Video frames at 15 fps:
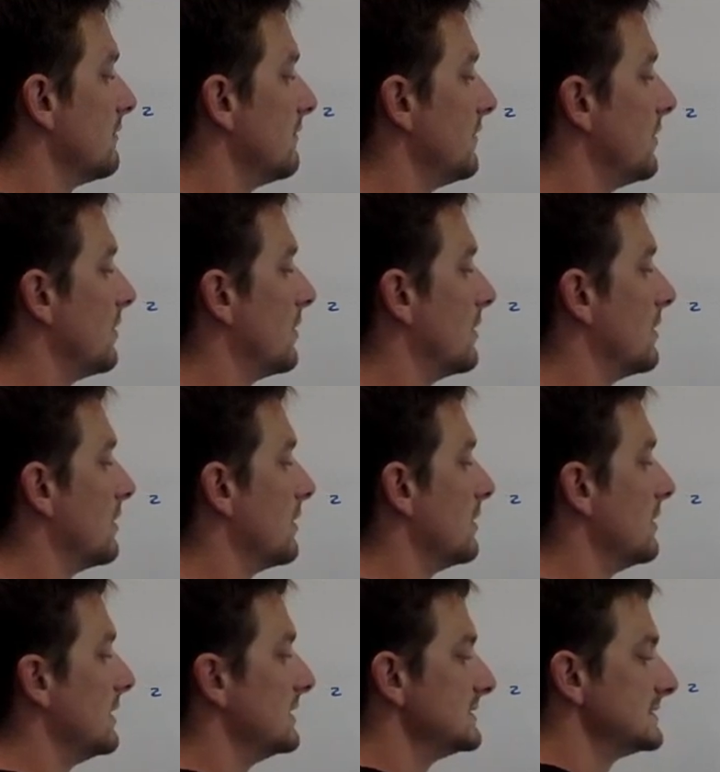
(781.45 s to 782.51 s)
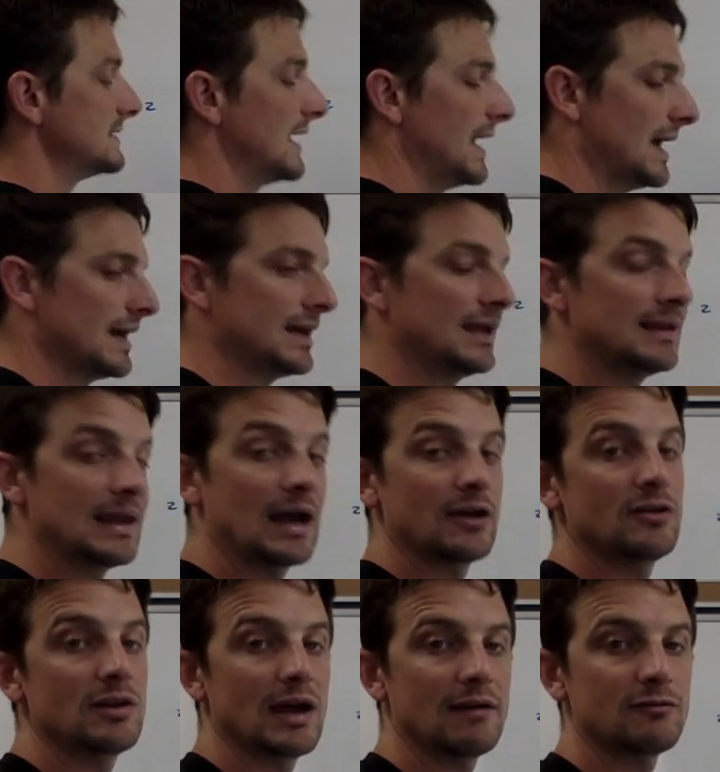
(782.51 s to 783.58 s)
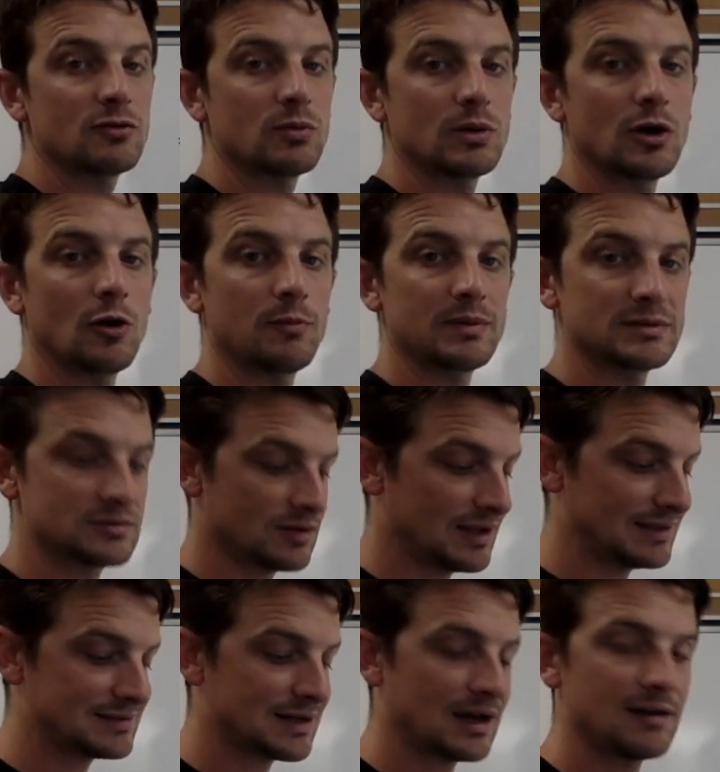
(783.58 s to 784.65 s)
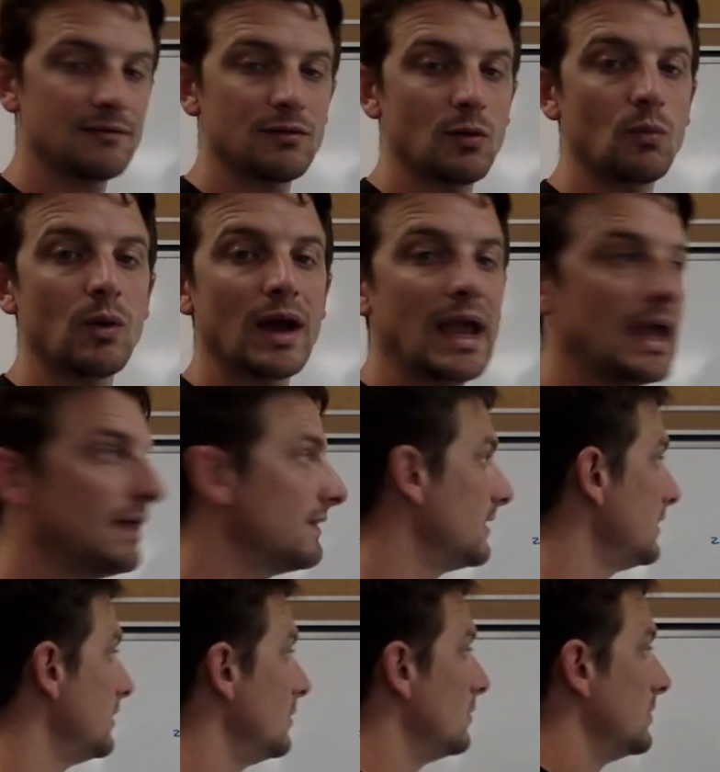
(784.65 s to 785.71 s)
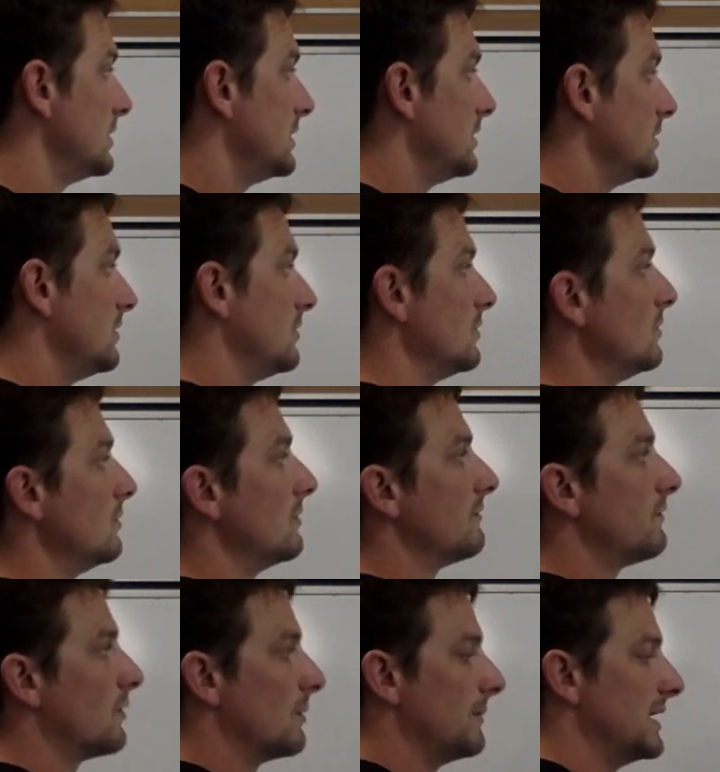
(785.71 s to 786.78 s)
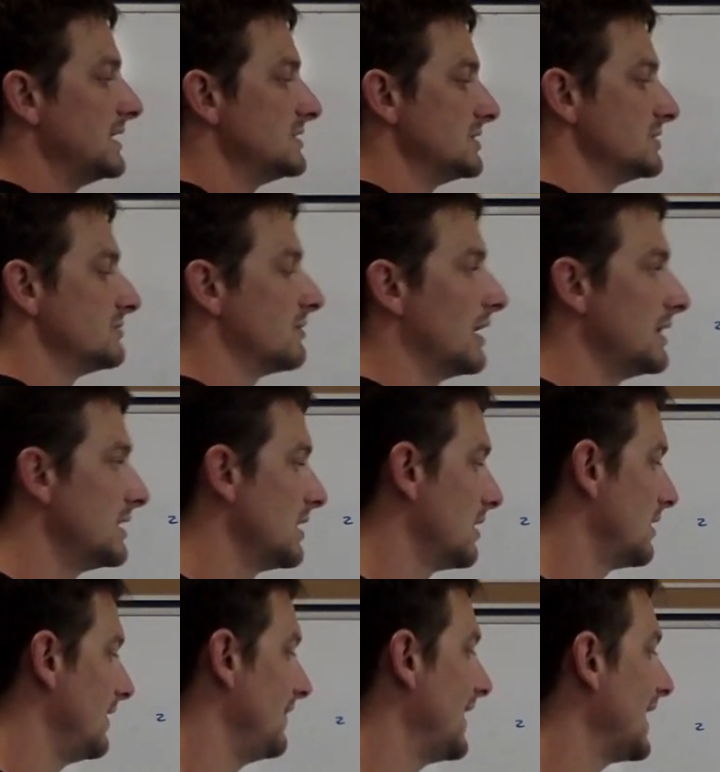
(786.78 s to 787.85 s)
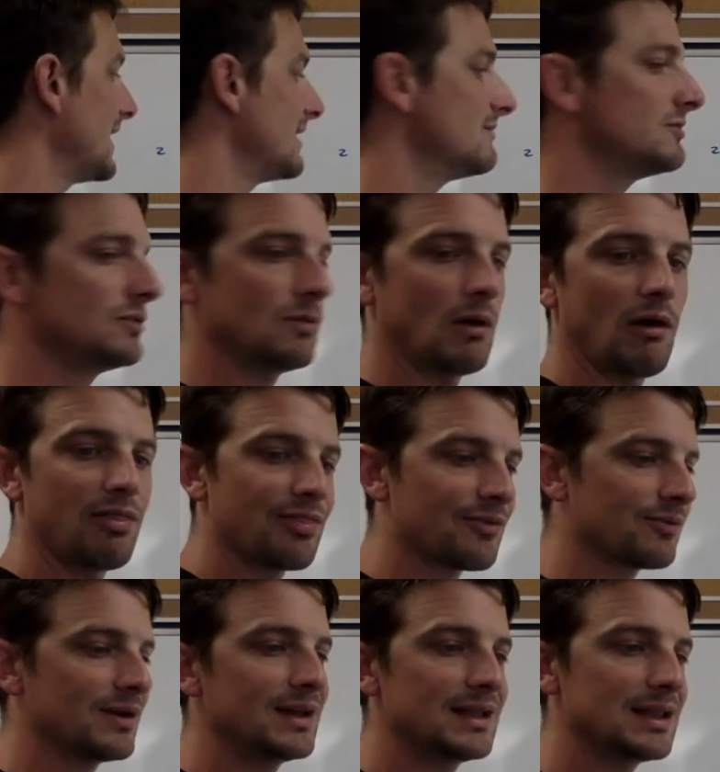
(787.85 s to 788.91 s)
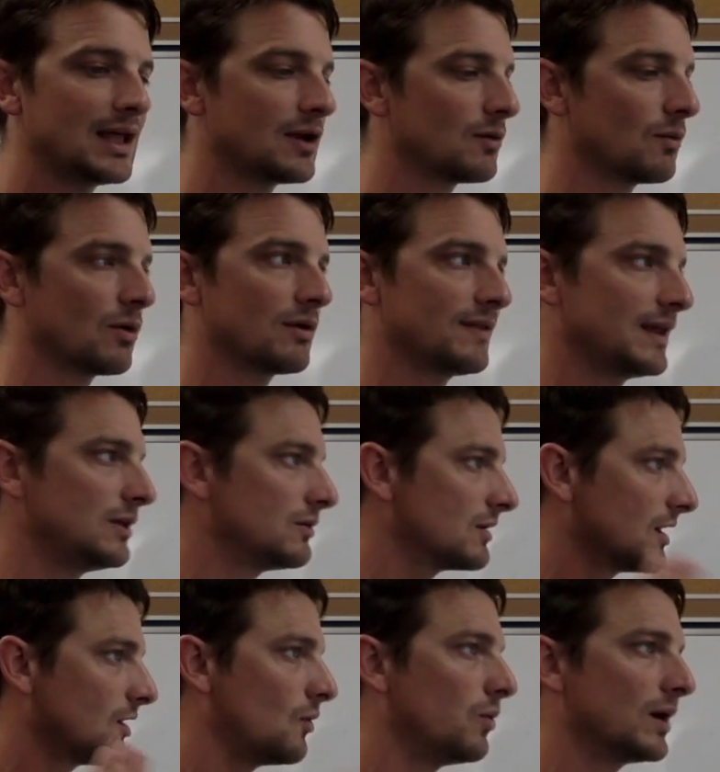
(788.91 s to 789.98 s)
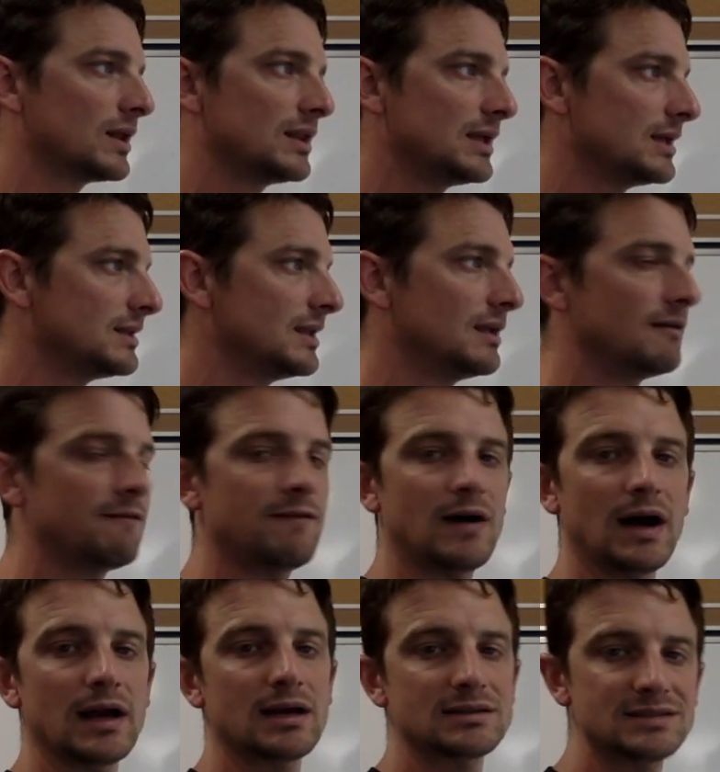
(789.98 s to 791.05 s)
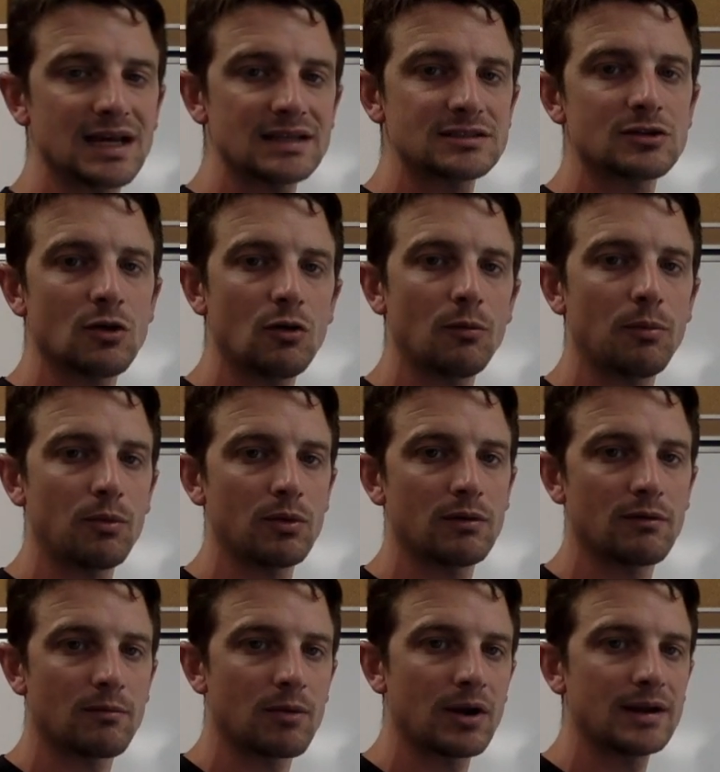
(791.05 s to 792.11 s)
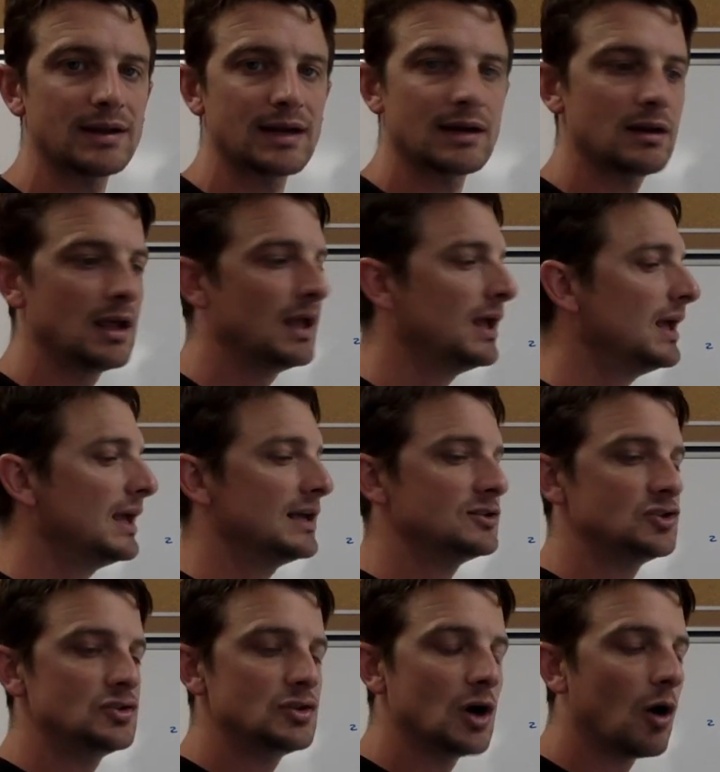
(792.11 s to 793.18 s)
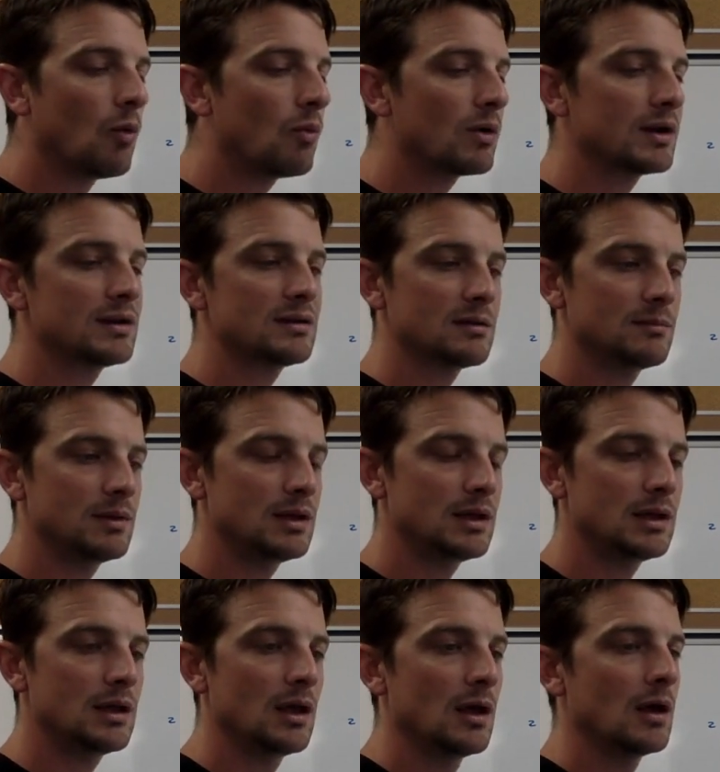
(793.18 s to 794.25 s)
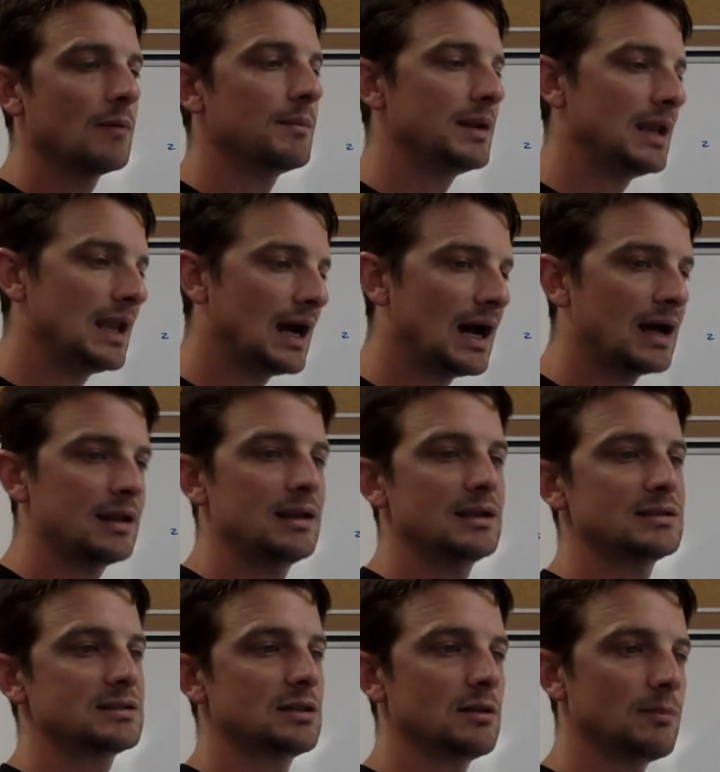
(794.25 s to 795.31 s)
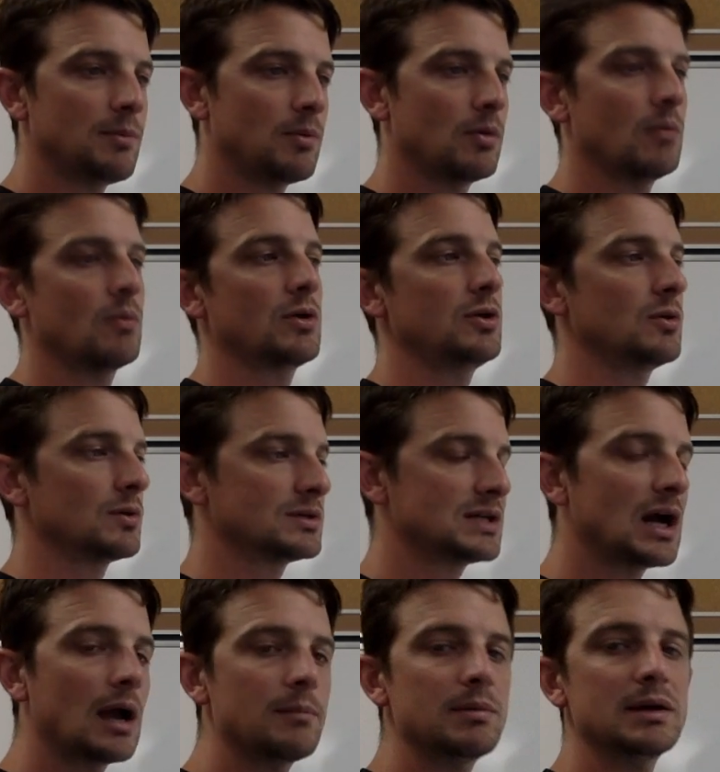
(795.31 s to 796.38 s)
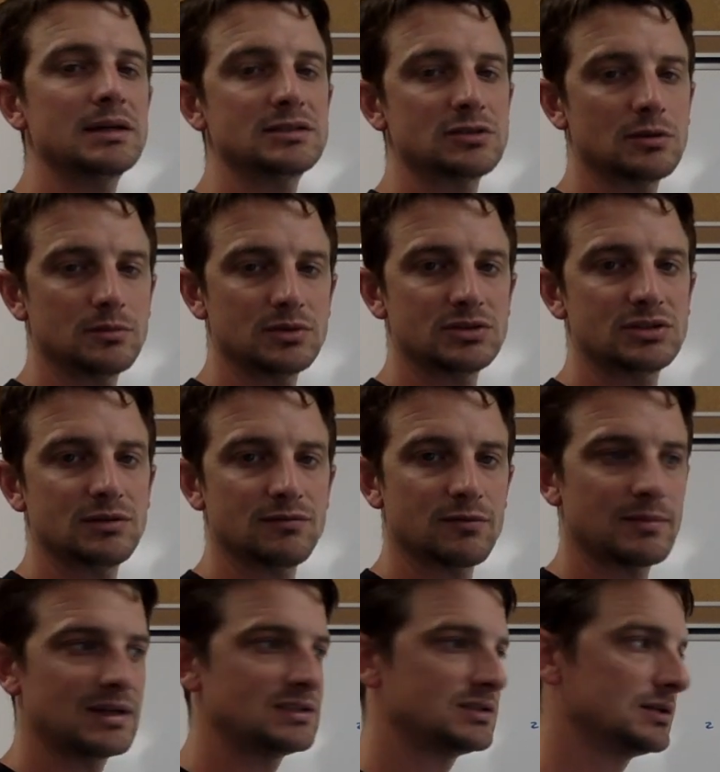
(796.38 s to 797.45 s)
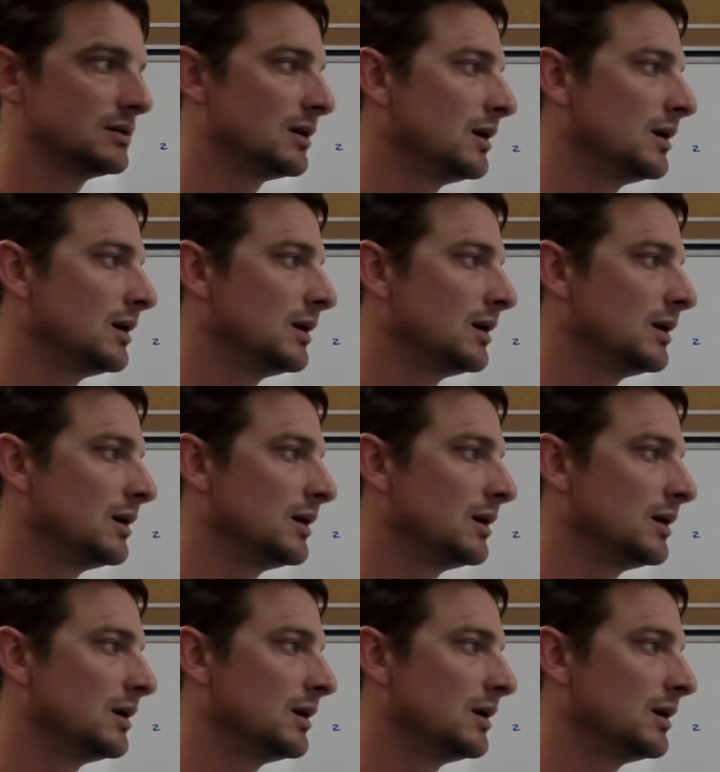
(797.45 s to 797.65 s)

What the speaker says: far stack, and now you'd have twin open. So that's kind of the way that you would do the formations right there, and that gives you a 3-letter word that you can quickly identify, because that's the whole point of a breakdown, is you don't want it to be monotonous to the point where you are typing in so much information.